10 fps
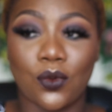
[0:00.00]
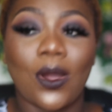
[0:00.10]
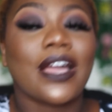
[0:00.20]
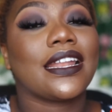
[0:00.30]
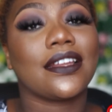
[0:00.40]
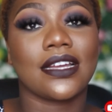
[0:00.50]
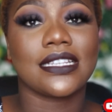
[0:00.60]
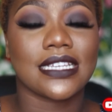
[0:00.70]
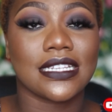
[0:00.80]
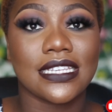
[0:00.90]
what kind of
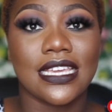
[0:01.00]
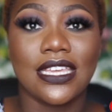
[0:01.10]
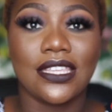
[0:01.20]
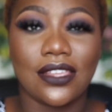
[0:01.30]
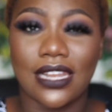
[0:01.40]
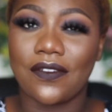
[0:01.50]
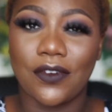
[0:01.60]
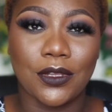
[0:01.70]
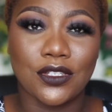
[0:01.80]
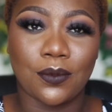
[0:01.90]
content you like for
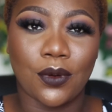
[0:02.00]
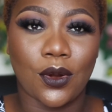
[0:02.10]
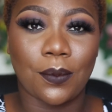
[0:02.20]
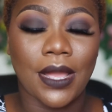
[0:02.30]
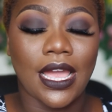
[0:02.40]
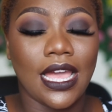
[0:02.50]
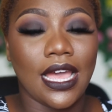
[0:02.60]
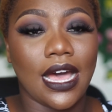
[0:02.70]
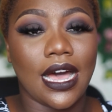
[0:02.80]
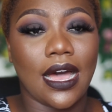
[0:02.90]
me to put up
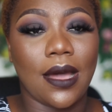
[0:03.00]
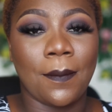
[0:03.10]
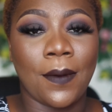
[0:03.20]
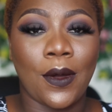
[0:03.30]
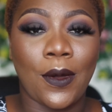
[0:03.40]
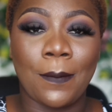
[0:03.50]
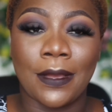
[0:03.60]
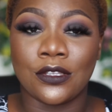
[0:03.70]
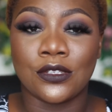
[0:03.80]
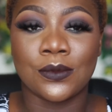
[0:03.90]
on my
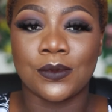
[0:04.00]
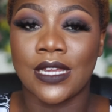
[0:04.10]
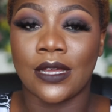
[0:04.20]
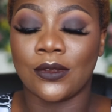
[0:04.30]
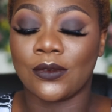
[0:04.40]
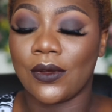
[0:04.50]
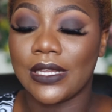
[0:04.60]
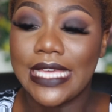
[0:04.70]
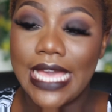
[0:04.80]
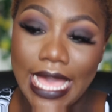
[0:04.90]
YouTube channel.
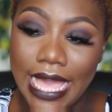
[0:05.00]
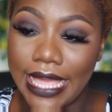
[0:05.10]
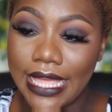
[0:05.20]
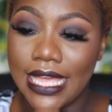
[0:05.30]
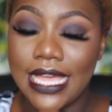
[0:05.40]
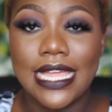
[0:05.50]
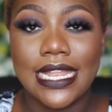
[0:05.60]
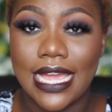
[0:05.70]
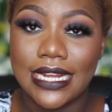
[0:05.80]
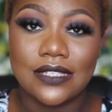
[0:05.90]
Okay,
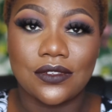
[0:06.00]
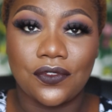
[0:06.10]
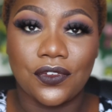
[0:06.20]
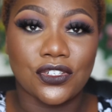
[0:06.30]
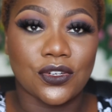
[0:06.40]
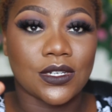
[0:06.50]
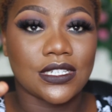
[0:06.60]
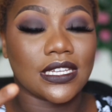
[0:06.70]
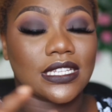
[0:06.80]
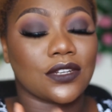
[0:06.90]
like this video if you enjoy
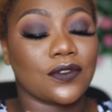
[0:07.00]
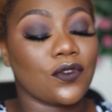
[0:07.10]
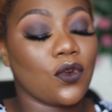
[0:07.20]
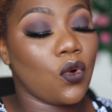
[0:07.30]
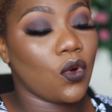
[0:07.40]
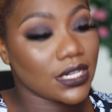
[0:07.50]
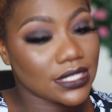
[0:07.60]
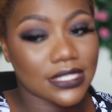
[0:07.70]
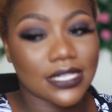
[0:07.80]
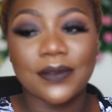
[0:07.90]
watching it, and of
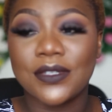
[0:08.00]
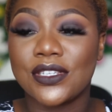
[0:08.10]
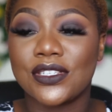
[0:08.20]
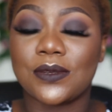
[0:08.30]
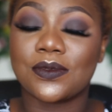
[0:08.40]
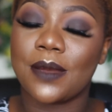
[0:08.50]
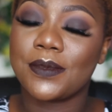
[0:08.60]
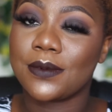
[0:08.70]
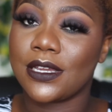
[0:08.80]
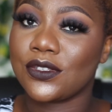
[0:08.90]
course subscribe
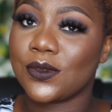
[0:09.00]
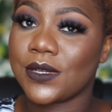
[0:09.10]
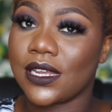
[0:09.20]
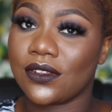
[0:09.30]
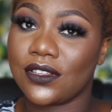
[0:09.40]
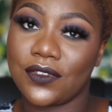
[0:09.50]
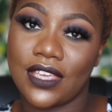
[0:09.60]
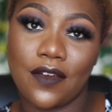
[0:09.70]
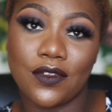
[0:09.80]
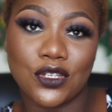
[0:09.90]
to my YouTube channel if you
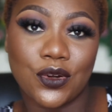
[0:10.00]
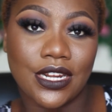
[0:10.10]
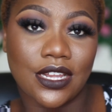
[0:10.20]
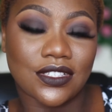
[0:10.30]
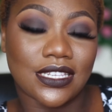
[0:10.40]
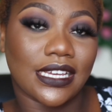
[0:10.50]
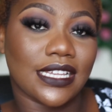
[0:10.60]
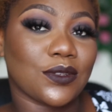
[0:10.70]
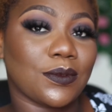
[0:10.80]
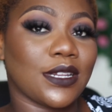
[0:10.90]
haven't already. I'll see you
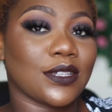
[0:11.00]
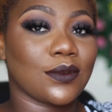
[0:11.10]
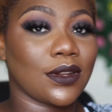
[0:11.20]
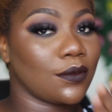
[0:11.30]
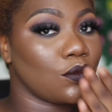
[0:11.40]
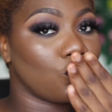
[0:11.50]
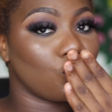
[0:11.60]
guys on my next one.